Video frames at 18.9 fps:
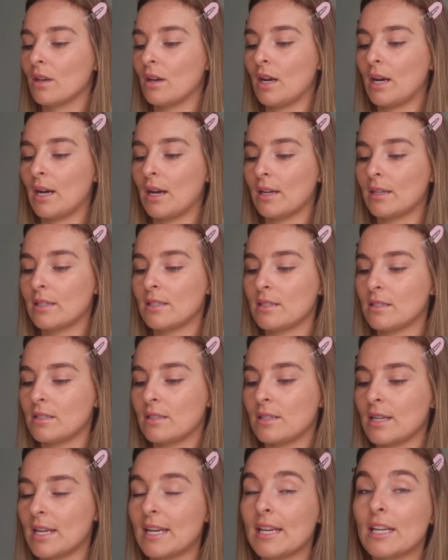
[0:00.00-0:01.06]

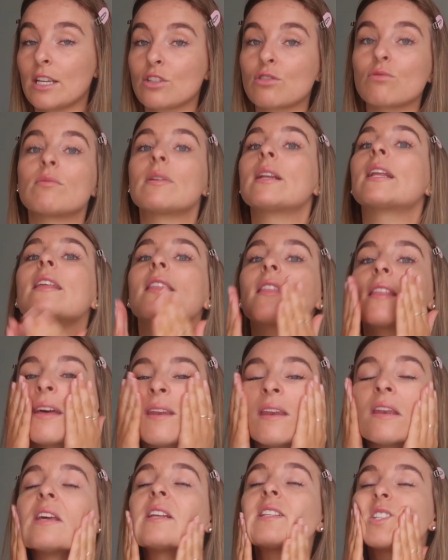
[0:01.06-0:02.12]
And it is really
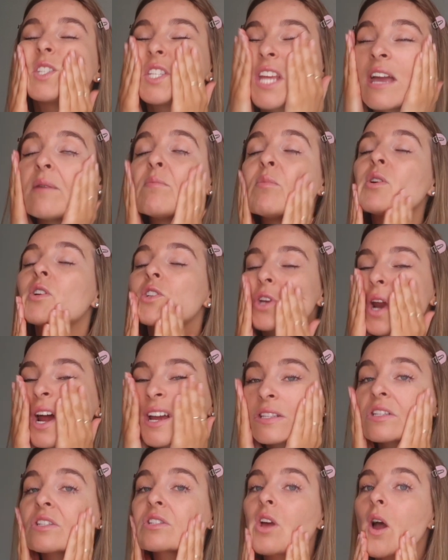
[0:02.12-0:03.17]
thin. It's a day
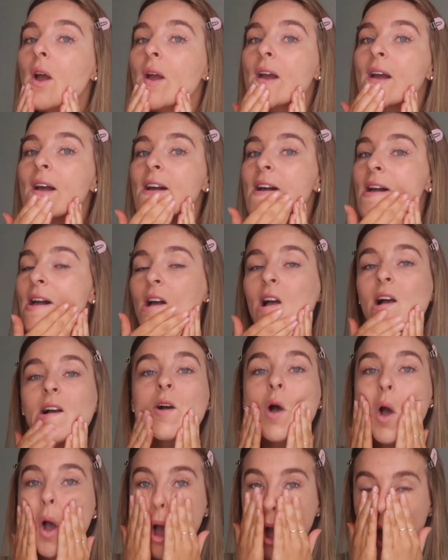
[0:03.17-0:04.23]
moisturizer, so
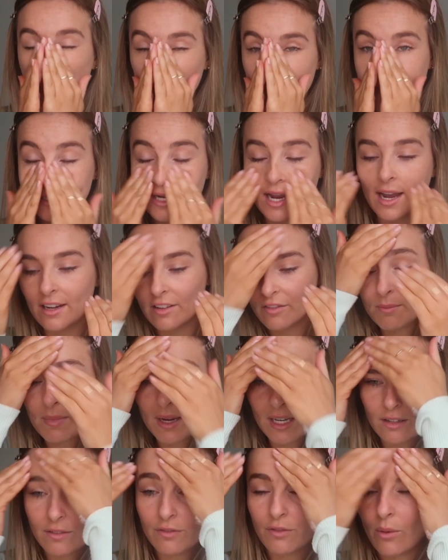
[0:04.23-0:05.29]
it's kind of
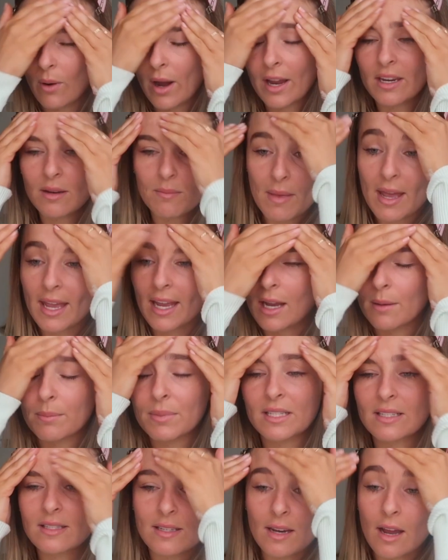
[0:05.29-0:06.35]
meant for under makeup
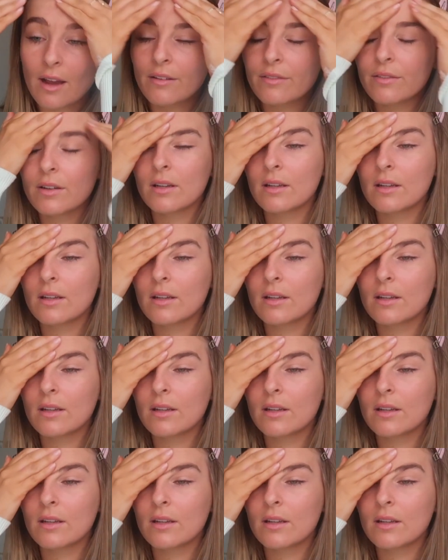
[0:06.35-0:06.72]
and stuff.